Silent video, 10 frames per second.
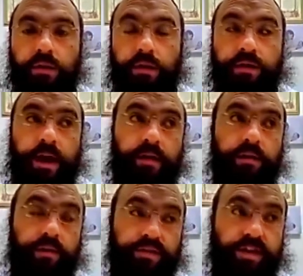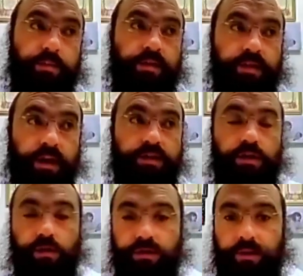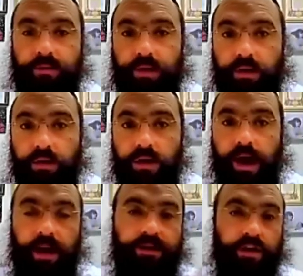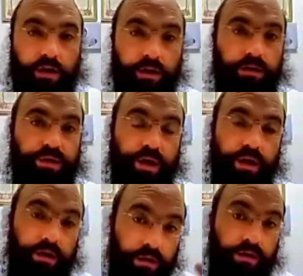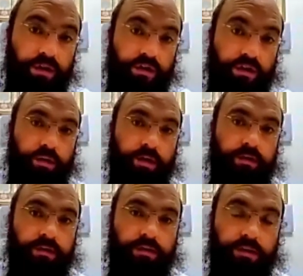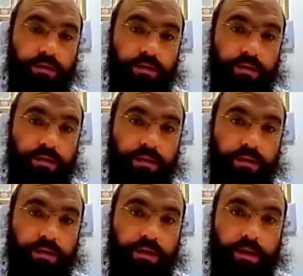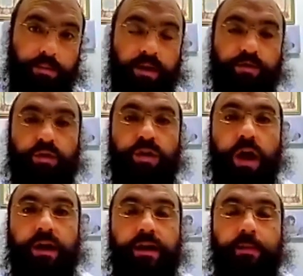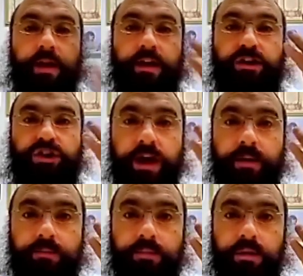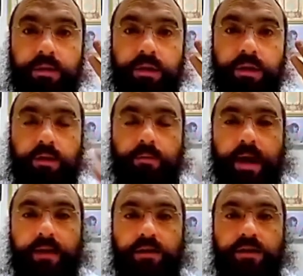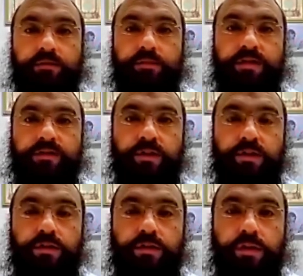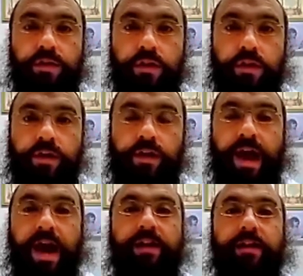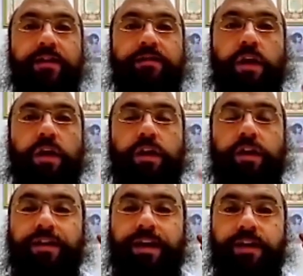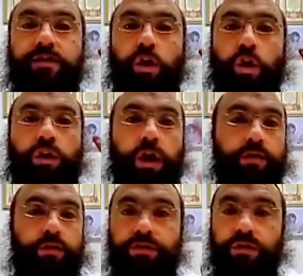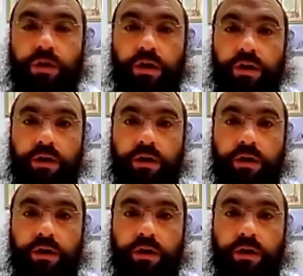then someone tells you to do something, and it's a good thing, you do it. But if we're talking about Hashem commanding these mitzvot, then that is a whole other story.